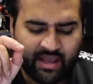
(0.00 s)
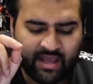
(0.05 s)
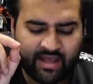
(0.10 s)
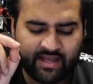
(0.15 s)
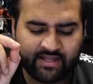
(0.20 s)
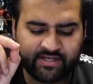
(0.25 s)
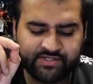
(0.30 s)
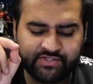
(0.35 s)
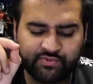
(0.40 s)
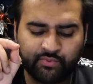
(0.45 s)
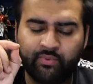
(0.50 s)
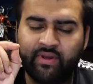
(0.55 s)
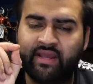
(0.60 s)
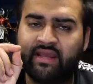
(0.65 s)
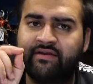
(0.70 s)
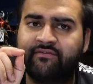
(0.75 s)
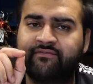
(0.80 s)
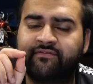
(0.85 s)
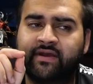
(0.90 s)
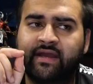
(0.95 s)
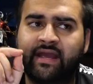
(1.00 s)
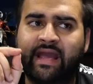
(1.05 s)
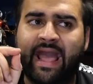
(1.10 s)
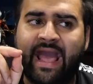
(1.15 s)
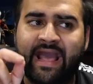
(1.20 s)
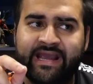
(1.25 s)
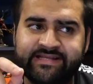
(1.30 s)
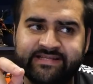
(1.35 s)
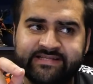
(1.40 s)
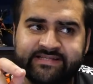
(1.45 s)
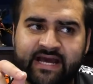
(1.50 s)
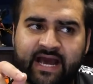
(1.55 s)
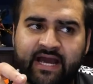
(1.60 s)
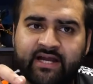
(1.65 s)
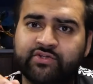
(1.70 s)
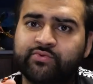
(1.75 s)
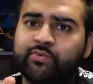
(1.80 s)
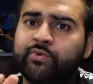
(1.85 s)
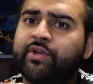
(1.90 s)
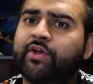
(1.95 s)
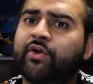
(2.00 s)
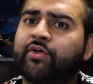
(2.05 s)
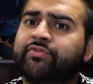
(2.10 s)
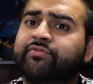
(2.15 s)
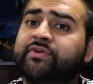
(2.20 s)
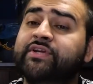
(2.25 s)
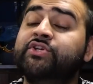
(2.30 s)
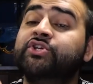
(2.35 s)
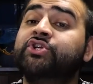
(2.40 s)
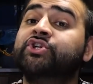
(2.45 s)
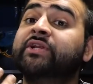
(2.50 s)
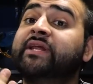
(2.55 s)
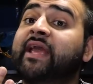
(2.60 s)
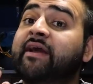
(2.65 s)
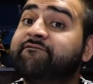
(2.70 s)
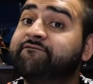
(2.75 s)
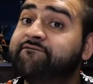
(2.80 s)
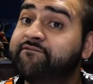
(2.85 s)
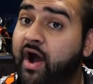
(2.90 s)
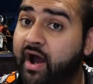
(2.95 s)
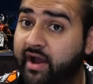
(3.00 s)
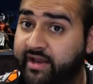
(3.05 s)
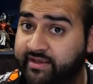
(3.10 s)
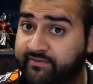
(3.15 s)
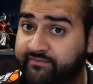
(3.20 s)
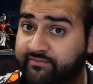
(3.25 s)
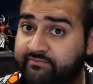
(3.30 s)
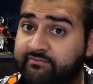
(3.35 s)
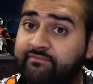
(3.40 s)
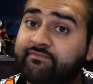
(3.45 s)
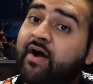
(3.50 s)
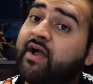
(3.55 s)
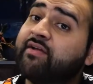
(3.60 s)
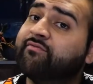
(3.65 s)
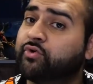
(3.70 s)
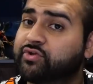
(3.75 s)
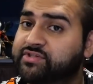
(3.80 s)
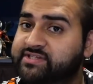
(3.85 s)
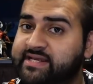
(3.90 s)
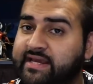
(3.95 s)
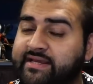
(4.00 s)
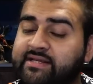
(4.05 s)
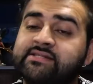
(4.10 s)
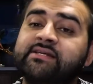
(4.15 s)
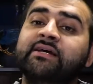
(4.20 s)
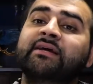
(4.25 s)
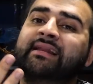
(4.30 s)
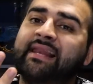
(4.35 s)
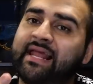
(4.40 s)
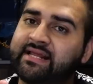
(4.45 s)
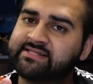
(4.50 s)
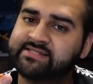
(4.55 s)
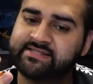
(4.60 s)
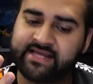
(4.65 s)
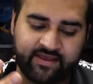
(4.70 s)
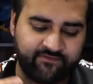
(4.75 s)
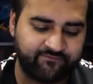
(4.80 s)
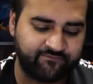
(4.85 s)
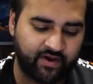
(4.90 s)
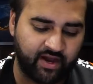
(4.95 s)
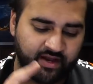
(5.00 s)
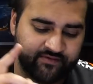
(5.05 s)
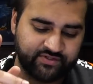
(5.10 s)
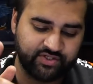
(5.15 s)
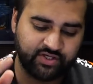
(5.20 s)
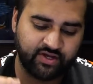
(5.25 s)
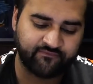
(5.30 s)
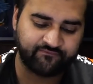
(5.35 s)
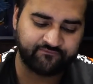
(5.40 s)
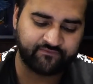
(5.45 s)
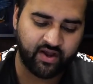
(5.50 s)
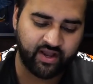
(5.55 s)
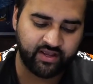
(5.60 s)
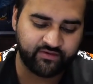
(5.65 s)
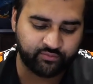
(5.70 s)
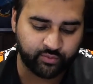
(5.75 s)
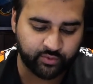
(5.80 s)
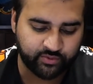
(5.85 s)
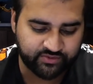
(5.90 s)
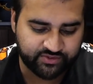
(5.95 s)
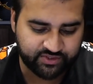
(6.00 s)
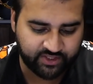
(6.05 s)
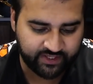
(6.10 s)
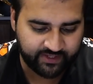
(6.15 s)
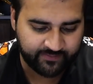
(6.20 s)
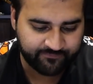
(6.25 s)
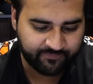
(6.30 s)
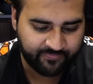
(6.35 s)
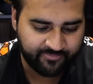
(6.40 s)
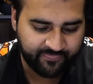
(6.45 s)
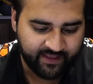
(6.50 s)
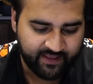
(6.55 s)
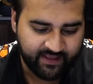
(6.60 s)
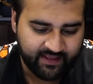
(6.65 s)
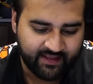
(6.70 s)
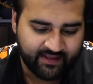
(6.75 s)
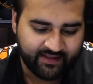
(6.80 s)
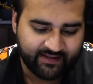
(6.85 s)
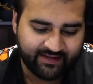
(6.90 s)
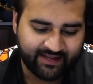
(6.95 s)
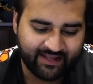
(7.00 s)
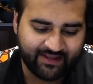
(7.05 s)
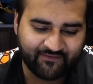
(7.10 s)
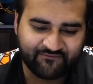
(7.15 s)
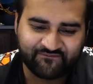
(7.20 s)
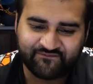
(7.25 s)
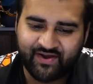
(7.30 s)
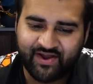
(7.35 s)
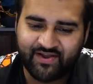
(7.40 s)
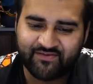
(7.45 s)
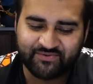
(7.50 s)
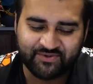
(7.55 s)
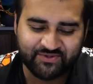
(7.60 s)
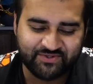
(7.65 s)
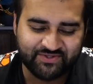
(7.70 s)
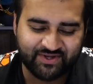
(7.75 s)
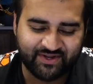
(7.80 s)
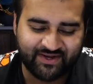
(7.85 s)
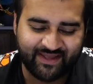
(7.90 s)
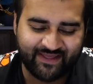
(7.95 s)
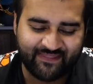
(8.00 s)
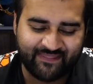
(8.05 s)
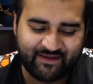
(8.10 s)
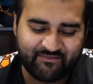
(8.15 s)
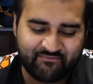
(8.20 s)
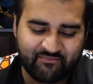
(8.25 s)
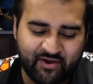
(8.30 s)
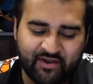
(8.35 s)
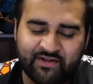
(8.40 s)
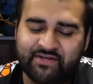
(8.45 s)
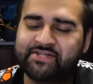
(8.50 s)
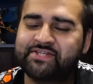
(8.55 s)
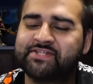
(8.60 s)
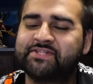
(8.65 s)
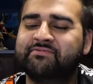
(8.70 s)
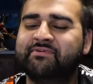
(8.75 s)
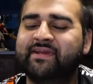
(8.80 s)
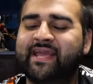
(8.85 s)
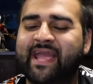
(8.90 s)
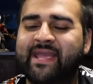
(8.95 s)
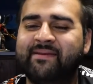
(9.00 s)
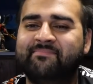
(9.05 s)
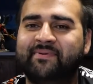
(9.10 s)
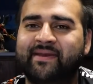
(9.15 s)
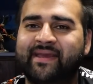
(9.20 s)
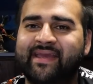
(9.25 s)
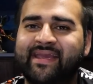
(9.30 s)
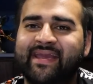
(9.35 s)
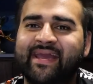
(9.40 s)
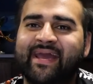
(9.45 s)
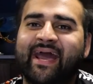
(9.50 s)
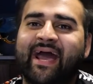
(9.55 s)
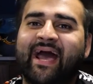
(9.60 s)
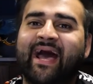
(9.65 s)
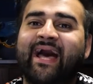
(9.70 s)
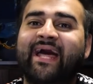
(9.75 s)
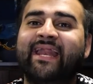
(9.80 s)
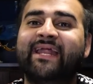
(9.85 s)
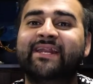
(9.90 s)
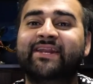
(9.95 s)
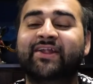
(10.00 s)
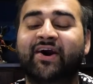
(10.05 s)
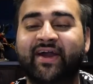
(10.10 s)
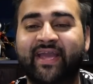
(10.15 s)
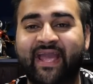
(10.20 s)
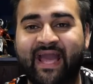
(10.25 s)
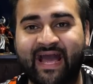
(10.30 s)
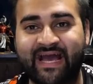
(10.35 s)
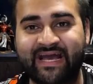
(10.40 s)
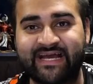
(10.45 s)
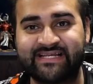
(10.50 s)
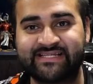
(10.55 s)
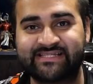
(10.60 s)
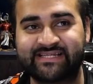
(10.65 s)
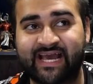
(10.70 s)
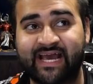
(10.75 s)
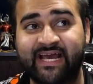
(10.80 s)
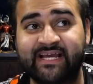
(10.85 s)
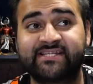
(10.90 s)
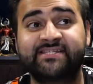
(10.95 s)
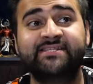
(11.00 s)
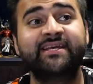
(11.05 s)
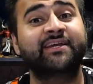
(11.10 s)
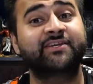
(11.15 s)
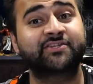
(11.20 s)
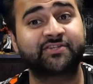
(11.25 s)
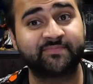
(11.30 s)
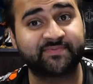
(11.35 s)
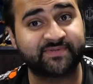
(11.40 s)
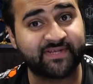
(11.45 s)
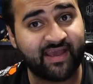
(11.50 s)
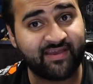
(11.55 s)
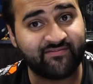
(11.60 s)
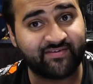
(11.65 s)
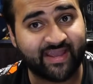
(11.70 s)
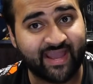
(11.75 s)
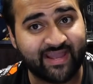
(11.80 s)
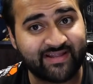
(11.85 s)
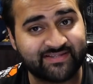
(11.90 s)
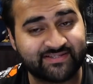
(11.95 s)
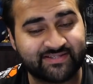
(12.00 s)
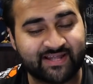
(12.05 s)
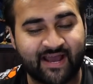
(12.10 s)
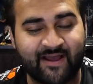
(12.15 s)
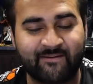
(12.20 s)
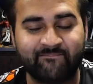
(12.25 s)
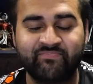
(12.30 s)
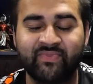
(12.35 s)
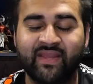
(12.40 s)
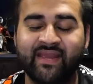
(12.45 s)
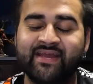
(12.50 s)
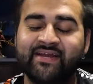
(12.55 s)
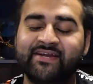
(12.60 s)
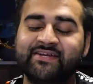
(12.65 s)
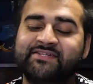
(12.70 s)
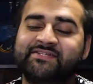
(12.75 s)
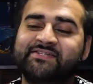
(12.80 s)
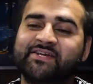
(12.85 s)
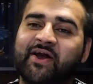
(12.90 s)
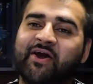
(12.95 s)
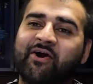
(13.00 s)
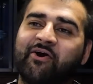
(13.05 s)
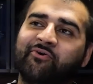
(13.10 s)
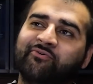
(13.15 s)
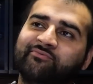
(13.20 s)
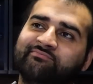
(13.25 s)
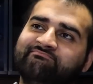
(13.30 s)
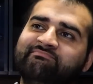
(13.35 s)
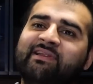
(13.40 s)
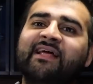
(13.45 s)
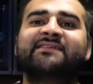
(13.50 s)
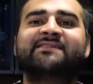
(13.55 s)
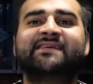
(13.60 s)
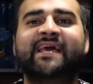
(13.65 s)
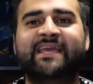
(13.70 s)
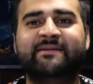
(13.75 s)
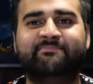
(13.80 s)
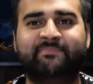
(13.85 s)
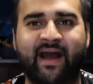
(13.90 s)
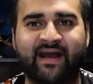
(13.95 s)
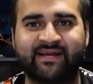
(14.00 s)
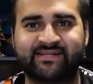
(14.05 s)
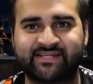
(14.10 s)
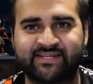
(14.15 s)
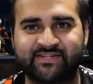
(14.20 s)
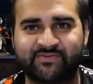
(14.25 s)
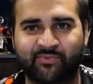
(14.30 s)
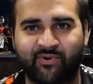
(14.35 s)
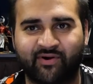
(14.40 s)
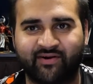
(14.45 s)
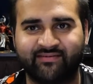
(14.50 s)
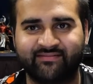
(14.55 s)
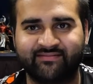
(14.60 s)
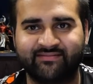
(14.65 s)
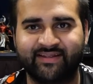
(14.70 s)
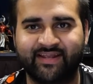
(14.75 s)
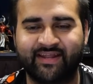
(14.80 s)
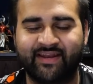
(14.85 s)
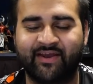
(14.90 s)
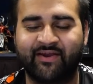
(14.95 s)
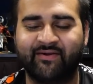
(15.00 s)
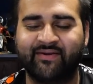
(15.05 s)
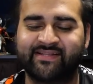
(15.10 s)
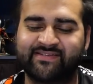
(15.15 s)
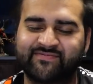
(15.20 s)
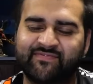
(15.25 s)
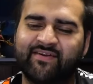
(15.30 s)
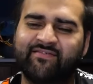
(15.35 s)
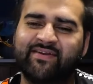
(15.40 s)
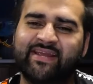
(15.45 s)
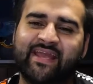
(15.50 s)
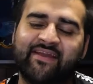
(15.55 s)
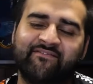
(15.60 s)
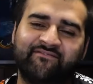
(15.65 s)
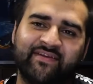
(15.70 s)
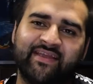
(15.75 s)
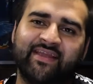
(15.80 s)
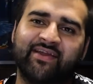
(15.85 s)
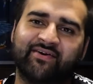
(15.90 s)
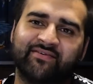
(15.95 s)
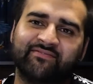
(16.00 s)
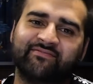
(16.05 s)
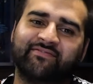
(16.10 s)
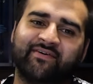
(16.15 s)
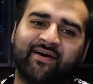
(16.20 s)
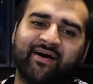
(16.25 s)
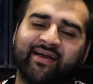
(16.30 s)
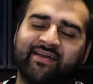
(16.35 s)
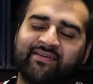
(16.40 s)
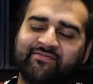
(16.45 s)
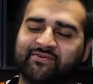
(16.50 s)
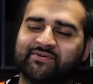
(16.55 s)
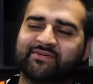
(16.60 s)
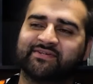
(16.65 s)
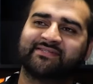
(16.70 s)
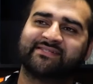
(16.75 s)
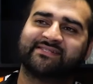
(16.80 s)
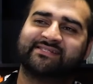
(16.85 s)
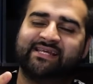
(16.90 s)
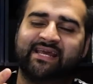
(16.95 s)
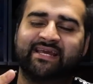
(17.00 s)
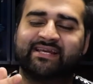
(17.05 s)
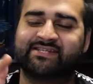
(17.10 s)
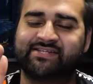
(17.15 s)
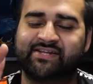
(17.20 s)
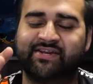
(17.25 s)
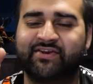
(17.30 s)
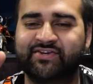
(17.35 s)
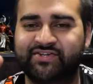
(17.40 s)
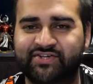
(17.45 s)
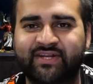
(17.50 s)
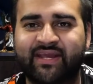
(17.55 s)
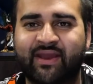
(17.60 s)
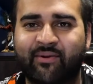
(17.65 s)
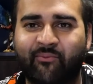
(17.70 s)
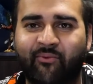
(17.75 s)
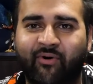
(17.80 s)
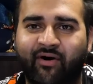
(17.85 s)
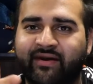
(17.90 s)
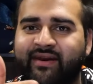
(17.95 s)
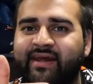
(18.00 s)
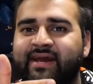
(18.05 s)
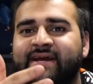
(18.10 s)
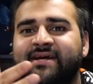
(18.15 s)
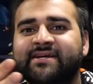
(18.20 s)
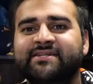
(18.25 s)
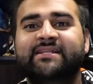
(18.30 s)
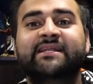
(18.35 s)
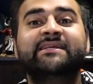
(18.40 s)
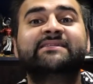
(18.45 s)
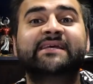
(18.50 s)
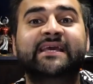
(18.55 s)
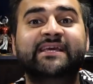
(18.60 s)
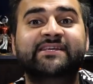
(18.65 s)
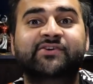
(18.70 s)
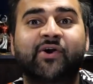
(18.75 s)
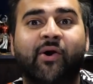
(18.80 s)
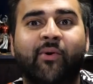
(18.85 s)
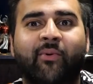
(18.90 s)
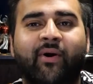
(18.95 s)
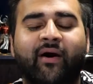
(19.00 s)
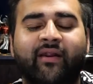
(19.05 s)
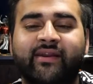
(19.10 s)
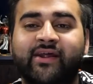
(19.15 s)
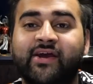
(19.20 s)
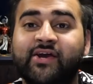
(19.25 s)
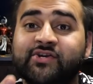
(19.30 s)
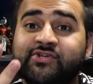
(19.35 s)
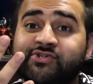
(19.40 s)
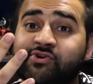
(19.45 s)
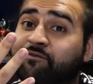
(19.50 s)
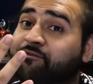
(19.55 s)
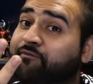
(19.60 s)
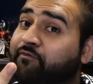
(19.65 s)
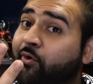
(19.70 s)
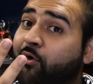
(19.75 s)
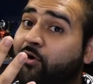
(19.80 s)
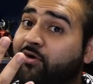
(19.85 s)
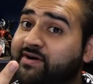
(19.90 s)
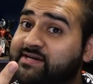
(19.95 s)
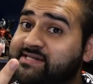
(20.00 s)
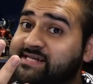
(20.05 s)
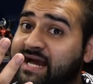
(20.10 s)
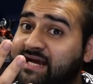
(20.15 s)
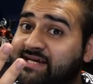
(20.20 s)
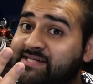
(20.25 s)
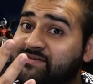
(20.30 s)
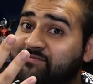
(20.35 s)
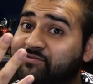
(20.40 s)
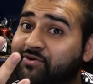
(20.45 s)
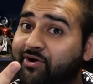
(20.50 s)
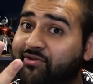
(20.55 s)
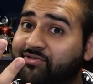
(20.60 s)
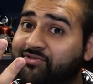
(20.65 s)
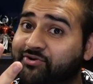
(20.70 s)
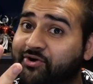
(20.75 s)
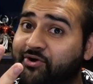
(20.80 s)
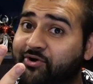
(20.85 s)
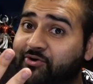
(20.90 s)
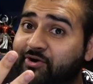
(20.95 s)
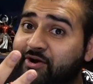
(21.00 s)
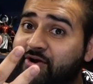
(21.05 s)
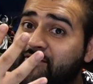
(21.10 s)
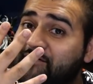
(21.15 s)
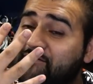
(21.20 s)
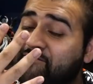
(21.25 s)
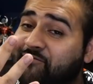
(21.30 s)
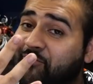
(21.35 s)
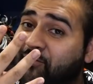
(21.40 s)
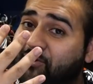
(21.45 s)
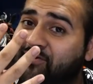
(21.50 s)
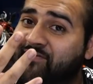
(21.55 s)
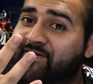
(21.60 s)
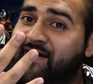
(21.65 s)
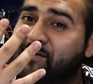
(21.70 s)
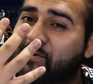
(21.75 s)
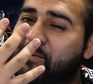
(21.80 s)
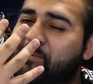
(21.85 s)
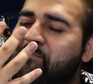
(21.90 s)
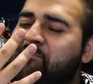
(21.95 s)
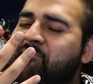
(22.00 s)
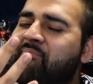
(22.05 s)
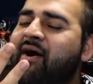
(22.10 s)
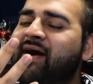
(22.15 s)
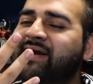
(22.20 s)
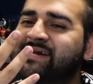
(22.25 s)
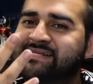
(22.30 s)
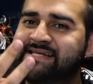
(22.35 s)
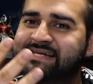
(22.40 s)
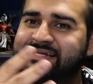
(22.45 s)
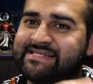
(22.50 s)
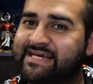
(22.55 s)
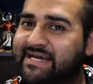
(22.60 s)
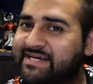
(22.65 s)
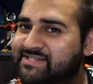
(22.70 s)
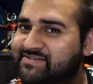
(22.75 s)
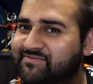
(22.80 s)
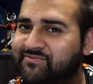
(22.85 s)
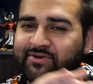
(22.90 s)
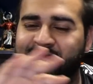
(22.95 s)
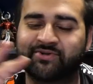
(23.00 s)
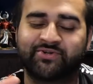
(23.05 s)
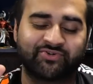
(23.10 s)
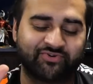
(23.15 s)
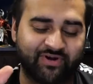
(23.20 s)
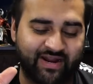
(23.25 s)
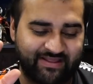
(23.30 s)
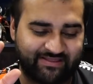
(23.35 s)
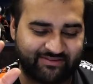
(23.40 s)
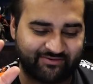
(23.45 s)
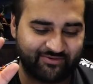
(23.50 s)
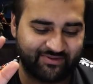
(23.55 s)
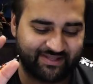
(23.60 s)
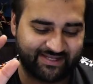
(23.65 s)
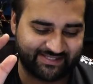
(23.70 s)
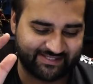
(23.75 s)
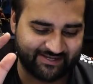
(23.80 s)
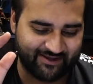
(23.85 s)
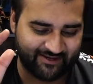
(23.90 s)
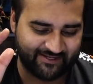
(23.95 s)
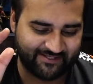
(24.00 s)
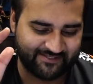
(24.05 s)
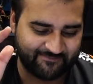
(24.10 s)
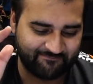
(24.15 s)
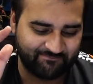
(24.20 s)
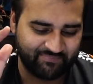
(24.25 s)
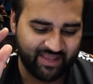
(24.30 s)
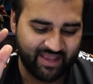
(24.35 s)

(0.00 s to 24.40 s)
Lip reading: And with 8 attacks, wounding it on 3s, you should get 5. 5 or 6. Let's say 5. So you got 5 wounds on it. Now you got 5 wounds on it and they're -3 AP. And a knight has a 6 up save against that. So let's say he passes 1. You know, it's very iffy on 5 or 6. You know, you should get 1. So let's say he's got 1. So 4 attacks have gone through. 4 of our mighty attacks have gone straight through this knight.